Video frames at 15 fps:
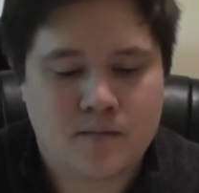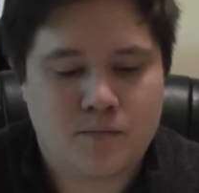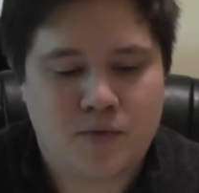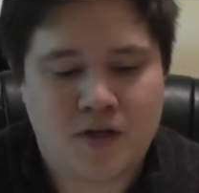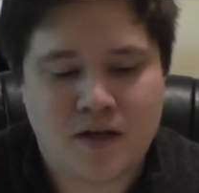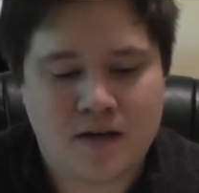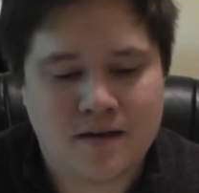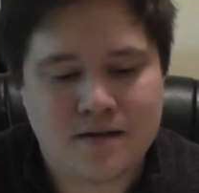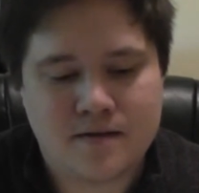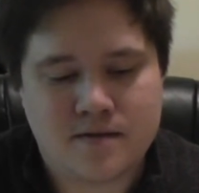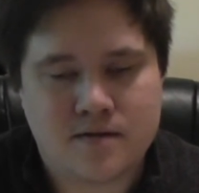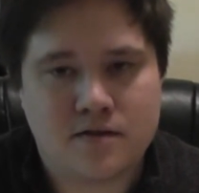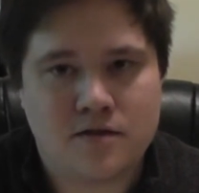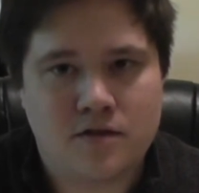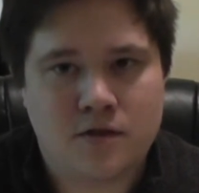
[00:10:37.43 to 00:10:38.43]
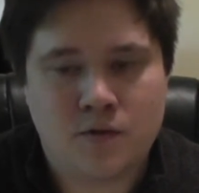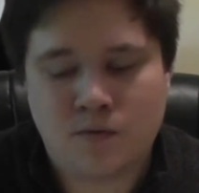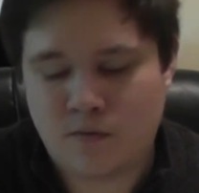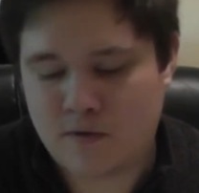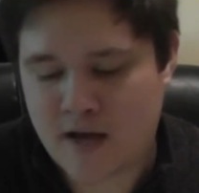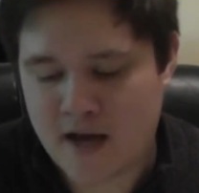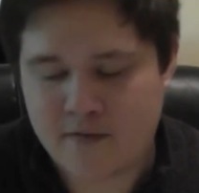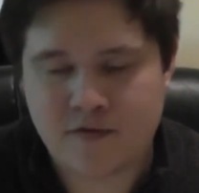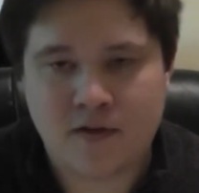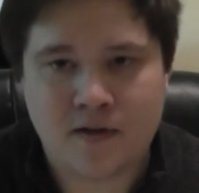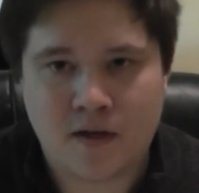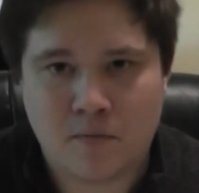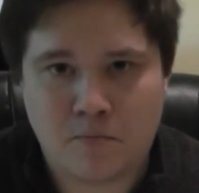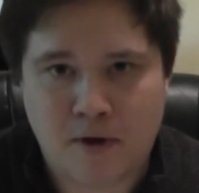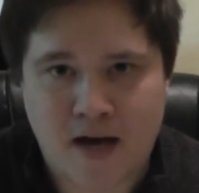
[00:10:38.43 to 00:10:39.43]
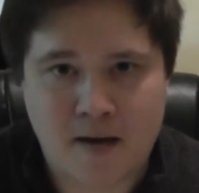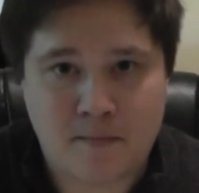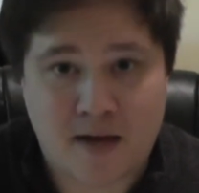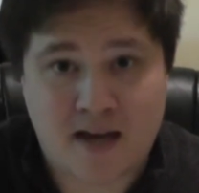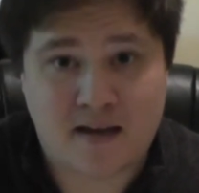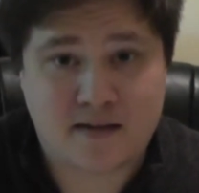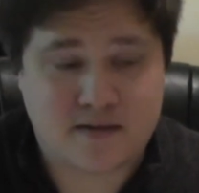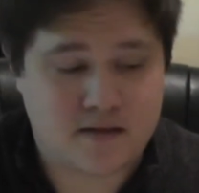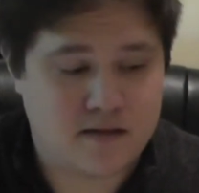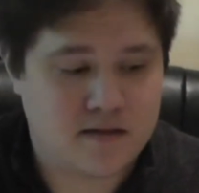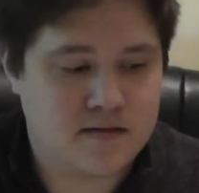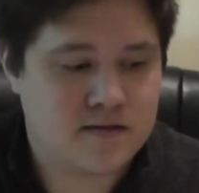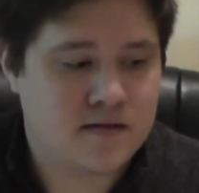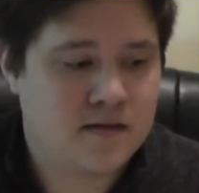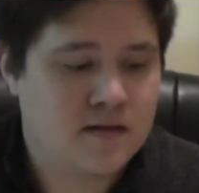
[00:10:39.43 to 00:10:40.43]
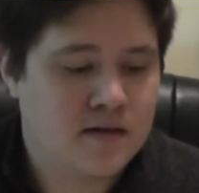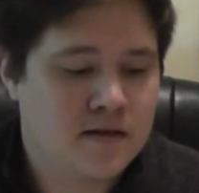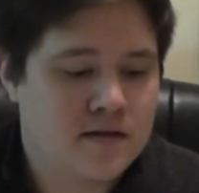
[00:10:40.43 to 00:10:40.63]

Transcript: Because you have to then buy magazines.